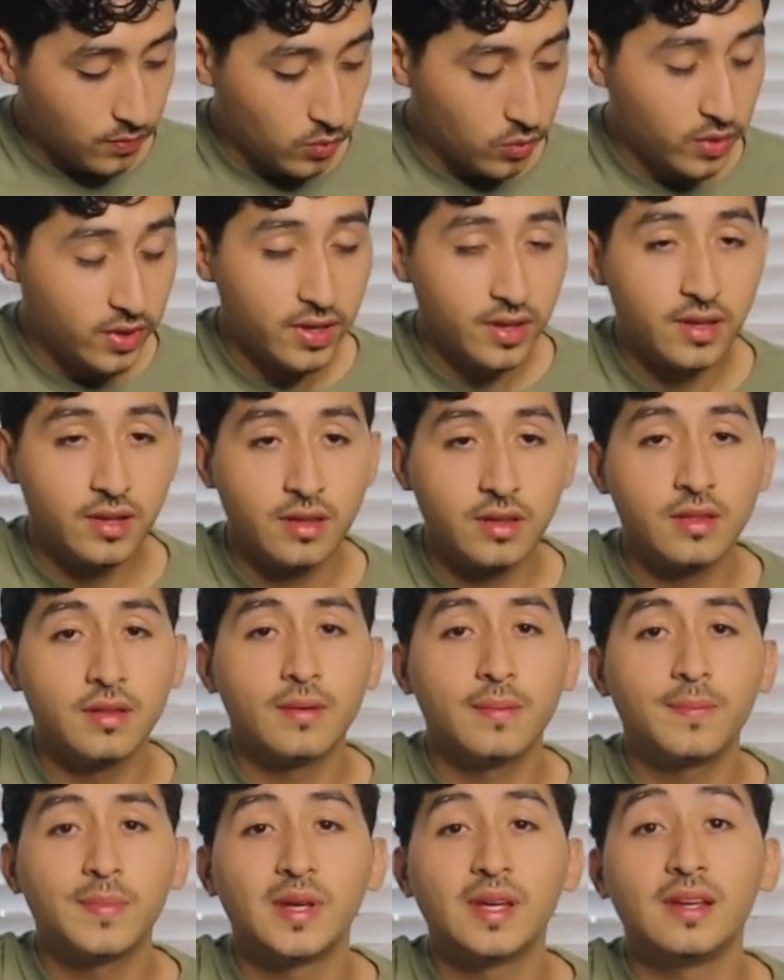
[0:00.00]
When
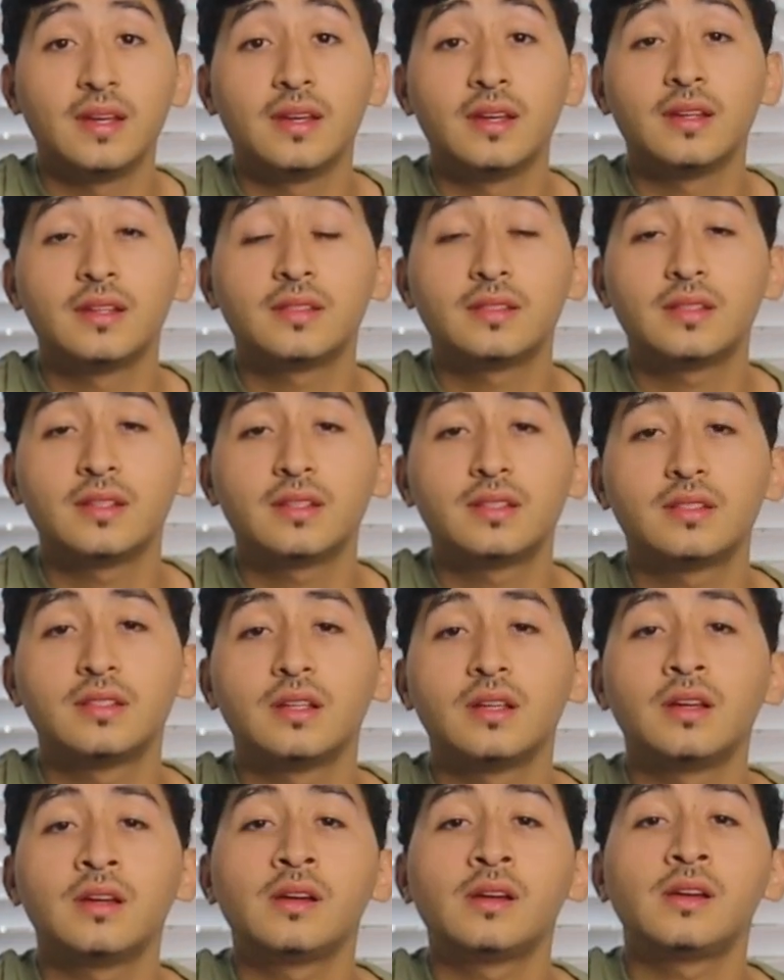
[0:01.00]
the pieces
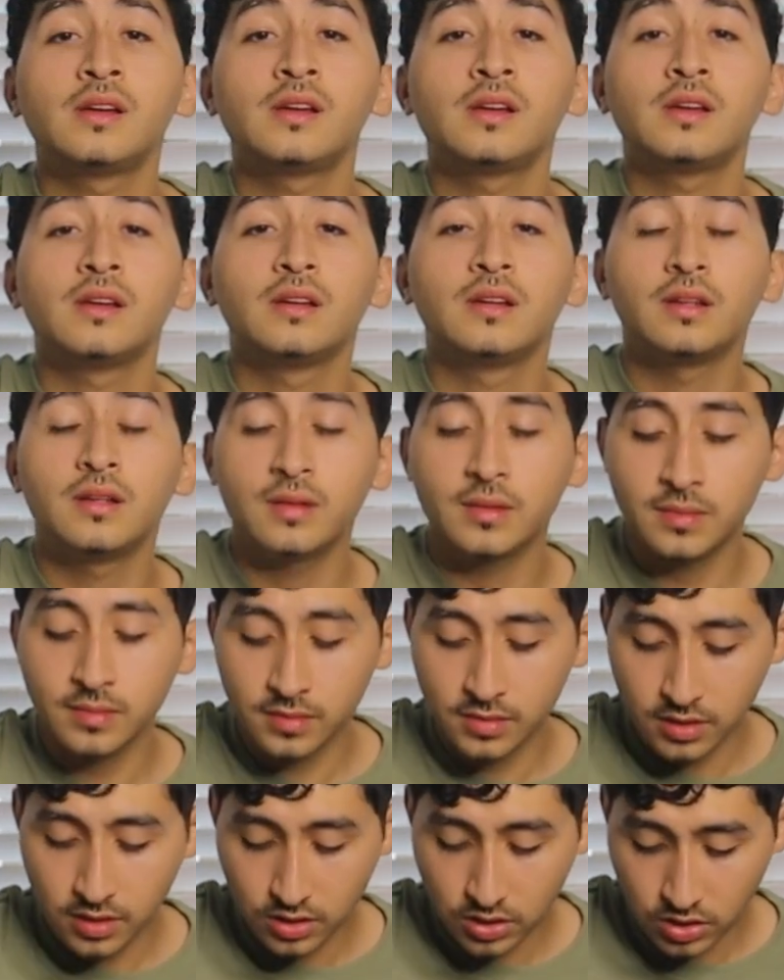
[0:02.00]

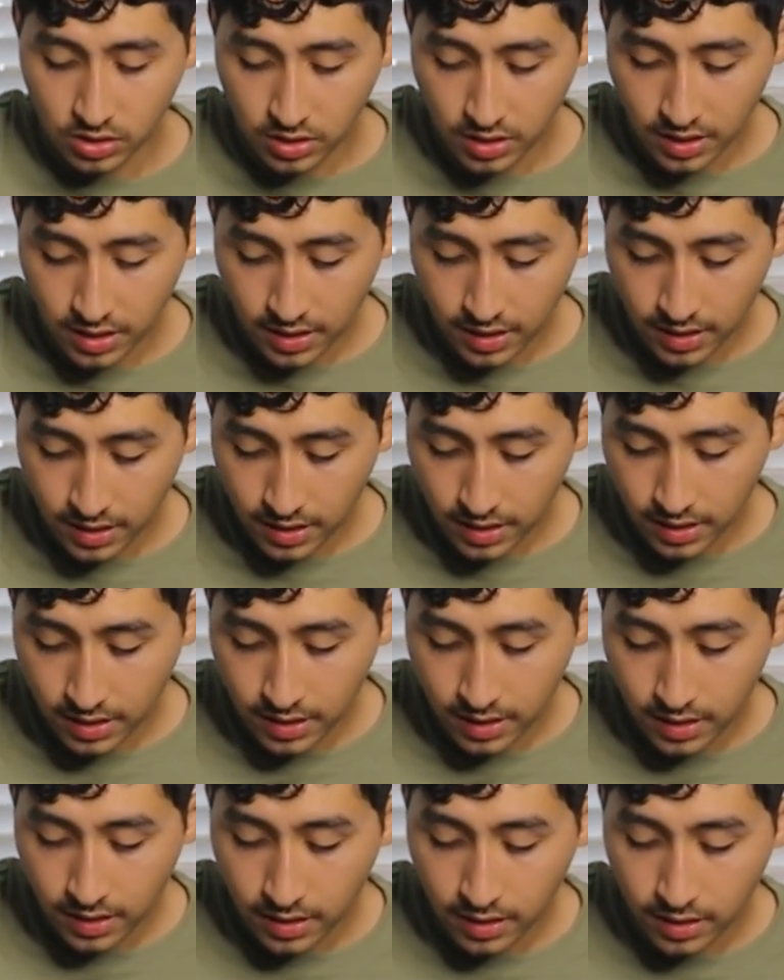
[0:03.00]
seem to
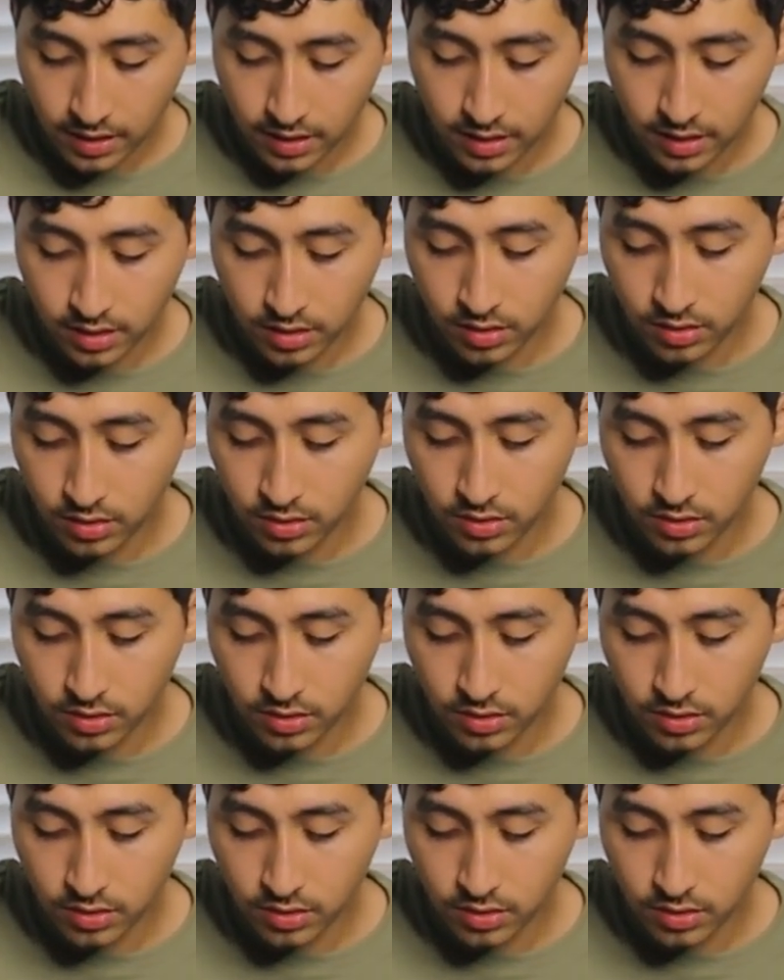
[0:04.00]
shatter,